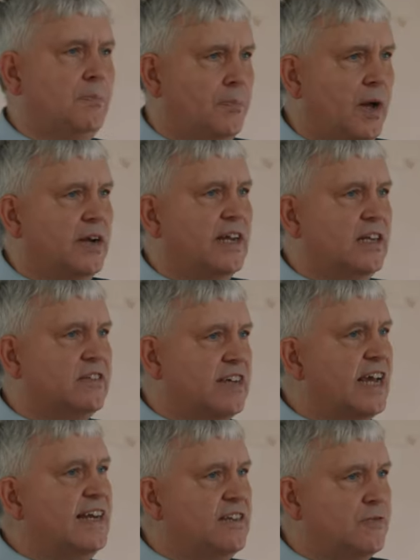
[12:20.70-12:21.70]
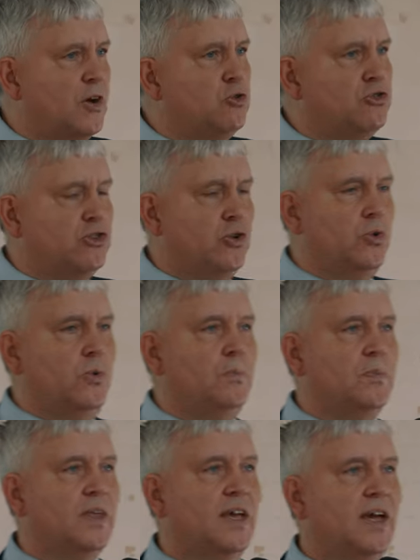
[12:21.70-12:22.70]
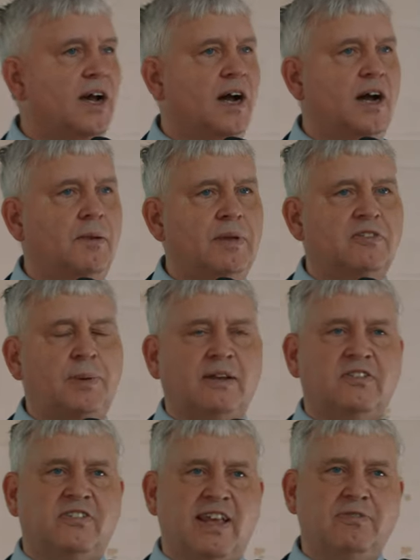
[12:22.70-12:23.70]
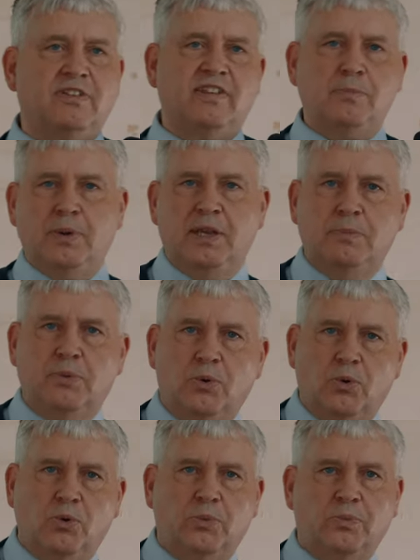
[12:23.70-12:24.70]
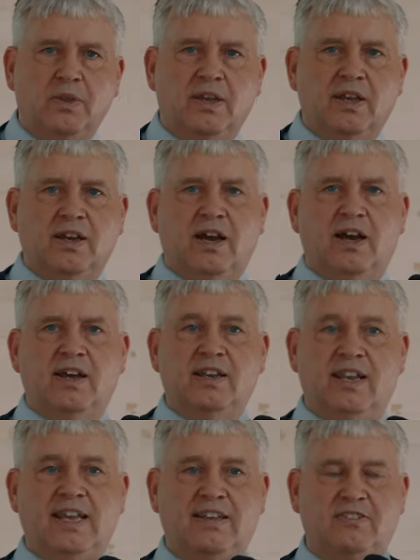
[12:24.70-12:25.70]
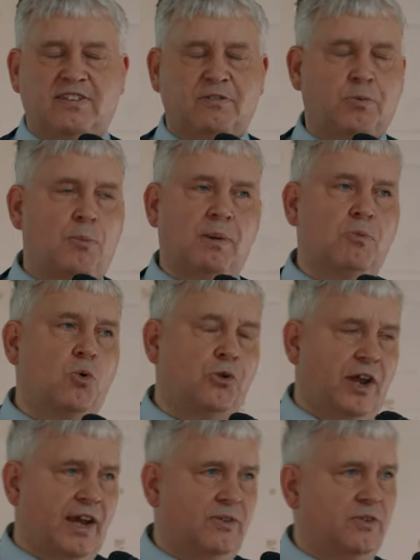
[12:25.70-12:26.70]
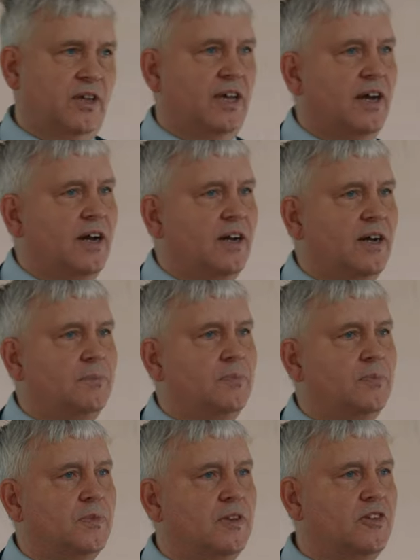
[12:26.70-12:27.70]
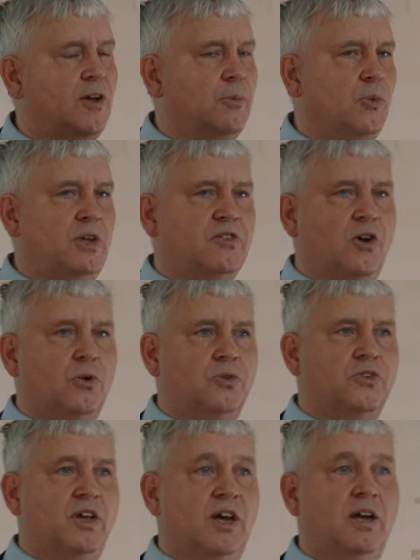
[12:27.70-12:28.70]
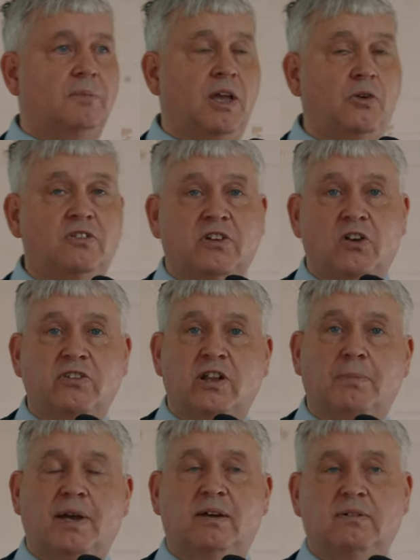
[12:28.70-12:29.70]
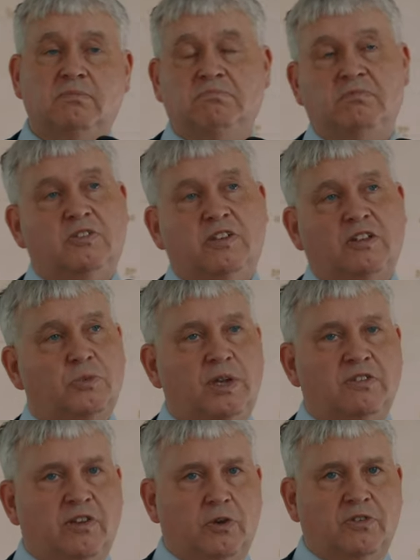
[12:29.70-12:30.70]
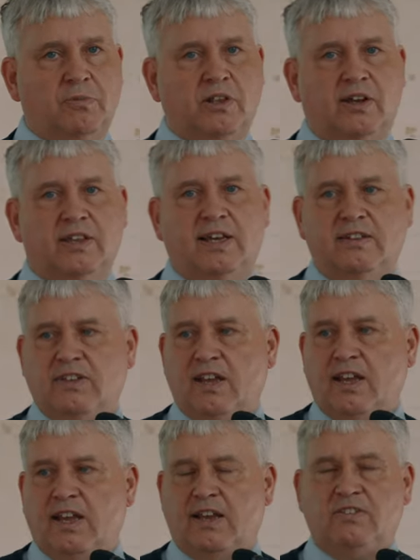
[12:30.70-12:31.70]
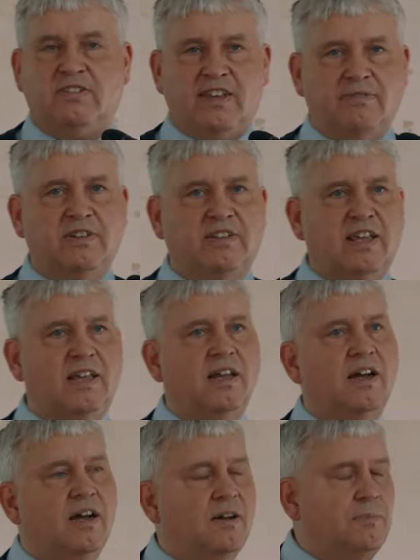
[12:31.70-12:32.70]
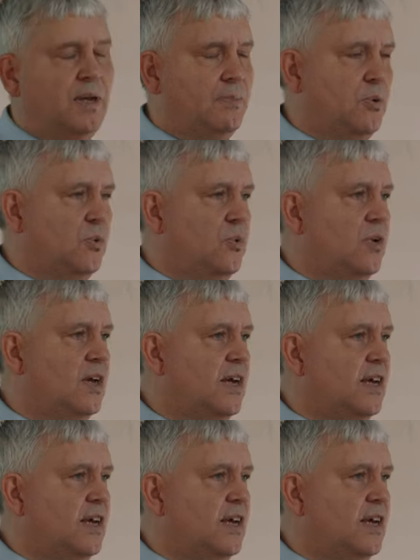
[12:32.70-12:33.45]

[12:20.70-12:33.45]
a little daily devotional. He has about 70 people, at least. There's probably more now. It's a couple of weeks old. He only started about 6 weeks ago, something like that. Has 70 people